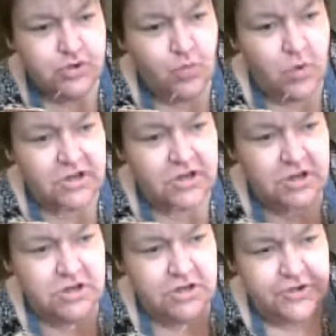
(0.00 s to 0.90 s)

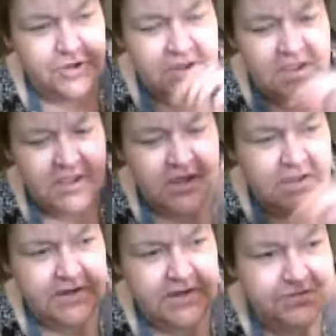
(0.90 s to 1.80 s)
watercolor
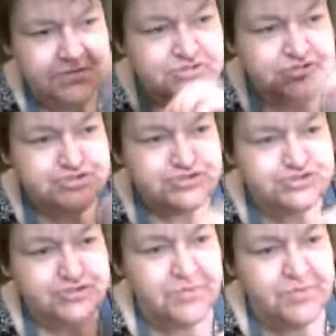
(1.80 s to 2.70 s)
crayon and
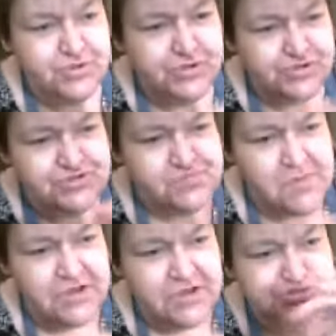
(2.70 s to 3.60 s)
scribbled and
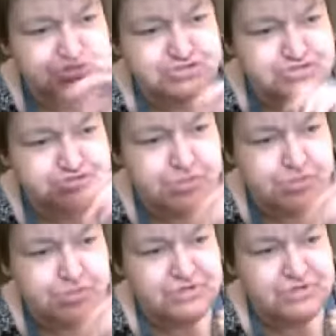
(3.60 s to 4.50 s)
smudged and
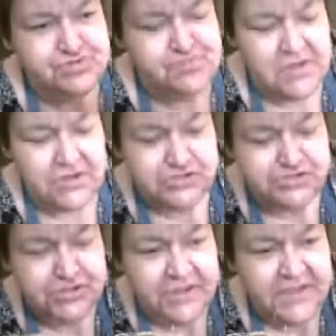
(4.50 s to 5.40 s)
scribbled and
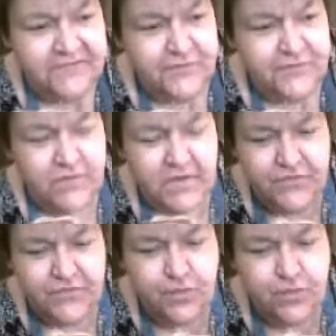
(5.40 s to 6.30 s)
smudged to get this nice
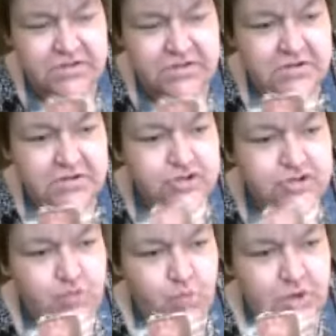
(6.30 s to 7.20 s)

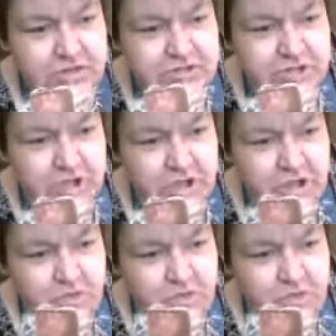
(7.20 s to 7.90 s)
wooden look.